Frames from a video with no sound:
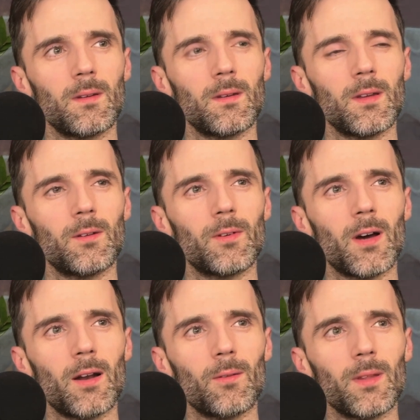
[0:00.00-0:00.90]
You know,
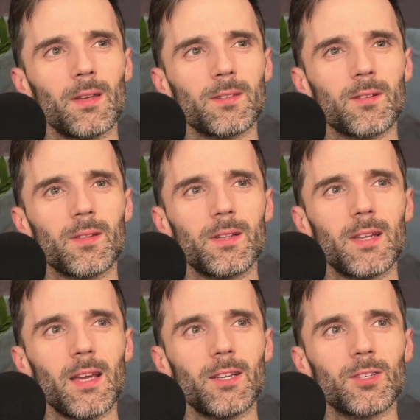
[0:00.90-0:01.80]
not only is there the
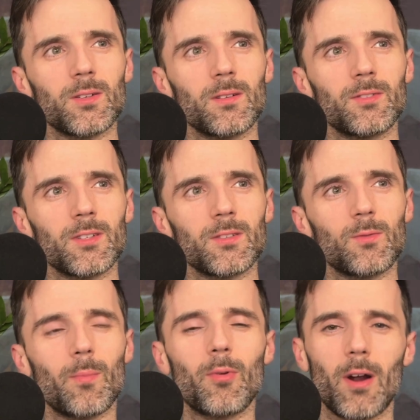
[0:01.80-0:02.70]
danger of just
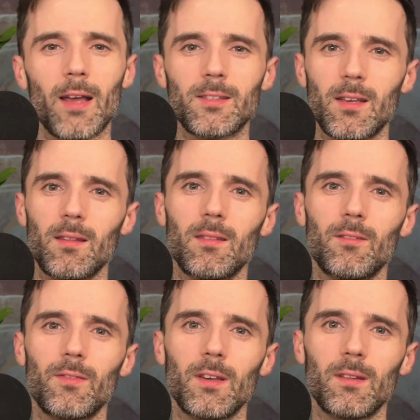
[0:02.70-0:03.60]
repressing the
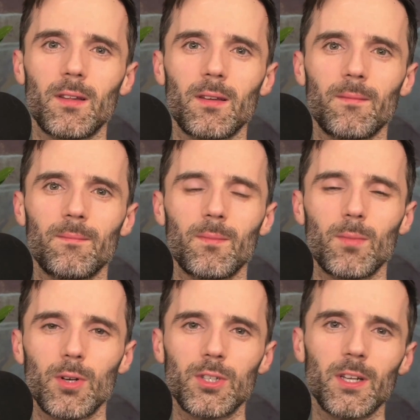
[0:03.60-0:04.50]
feeling,
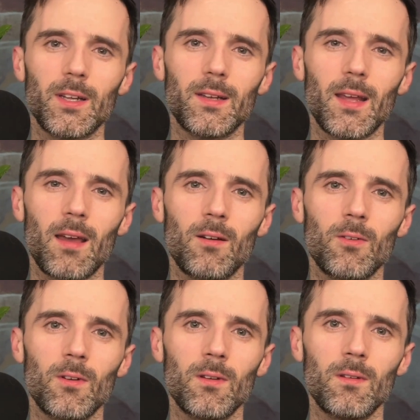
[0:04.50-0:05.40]
pushing it
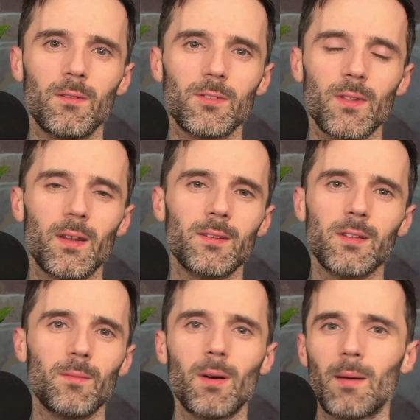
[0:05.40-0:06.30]
down so that it's
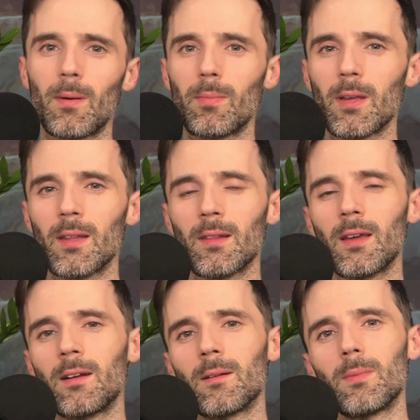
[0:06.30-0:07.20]
going to pop up again
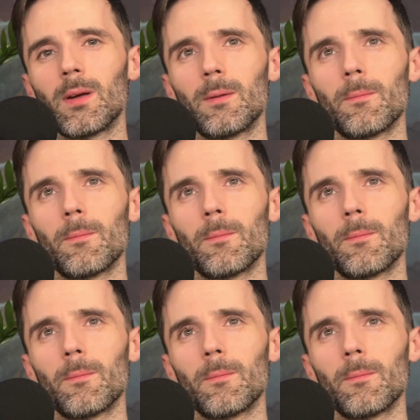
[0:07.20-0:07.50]
later, but